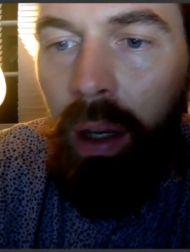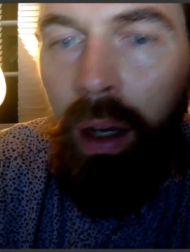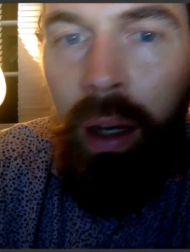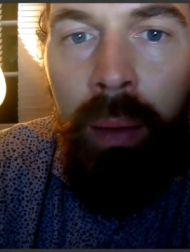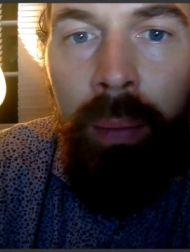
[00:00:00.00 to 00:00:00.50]

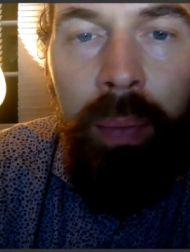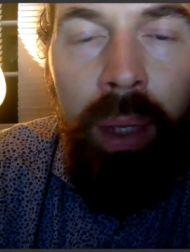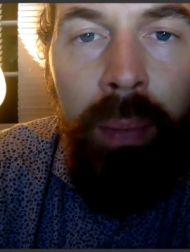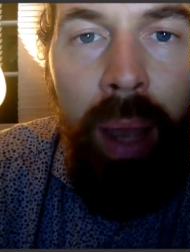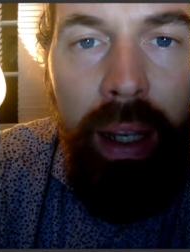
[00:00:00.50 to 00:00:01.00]

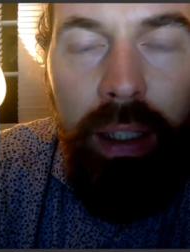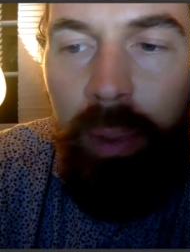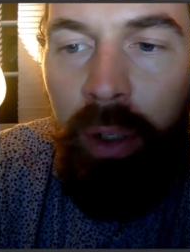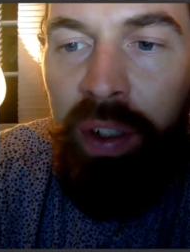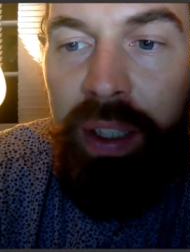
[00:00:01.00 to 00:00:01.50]
In my
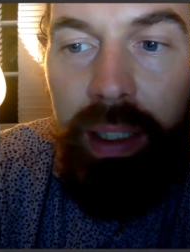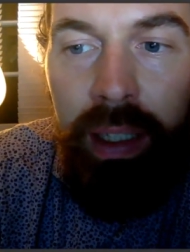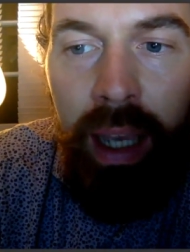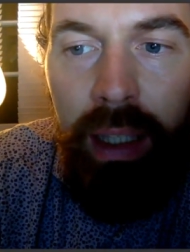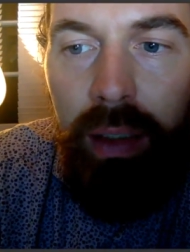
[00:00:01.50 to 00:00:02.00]
experience,
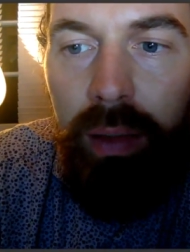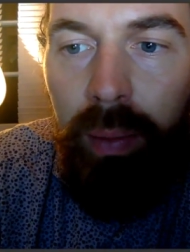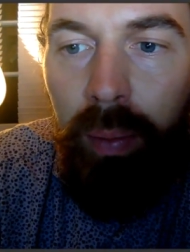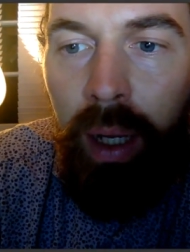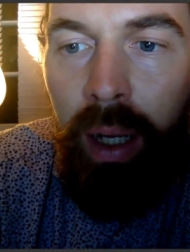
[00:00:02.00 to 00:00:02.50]
yes,
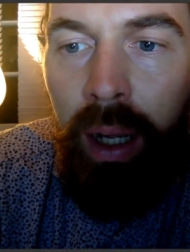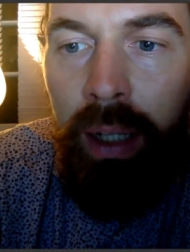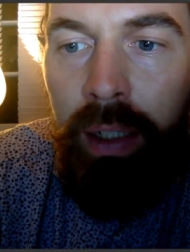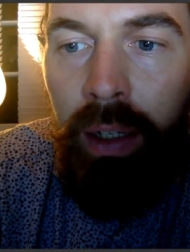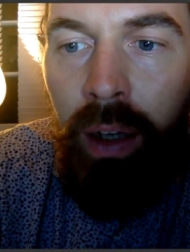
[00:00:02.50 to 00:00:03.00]
but